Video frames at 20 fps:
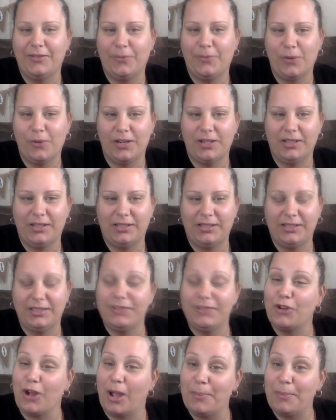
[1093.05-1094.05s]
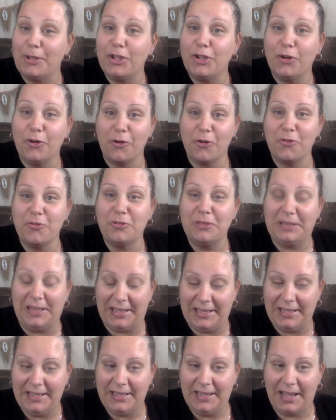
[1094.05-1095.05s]
for dropping your
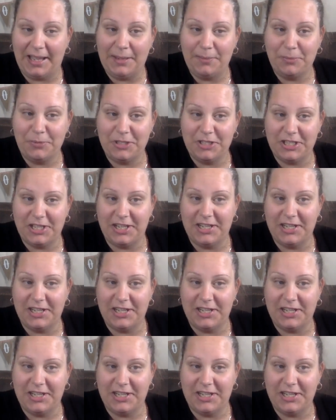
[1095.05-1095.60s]
link. I appreciate